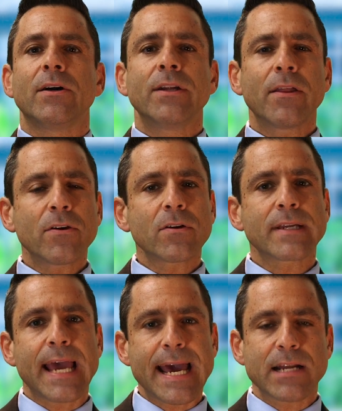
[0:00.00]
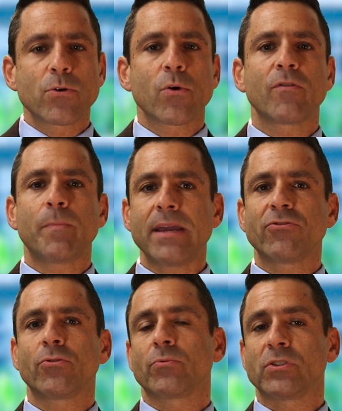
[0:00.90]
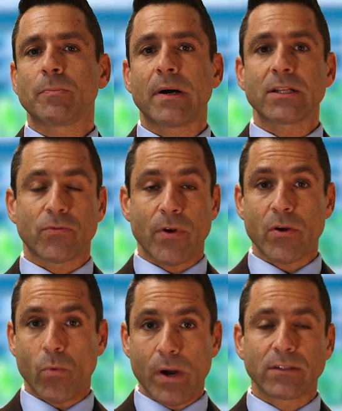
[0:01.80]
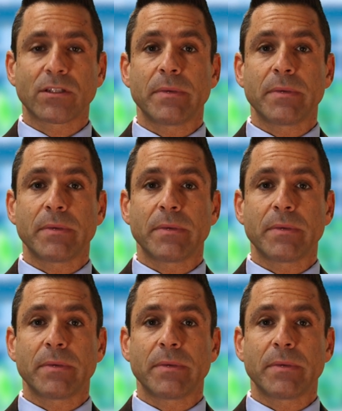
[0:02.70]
Another category of patient who responds very well to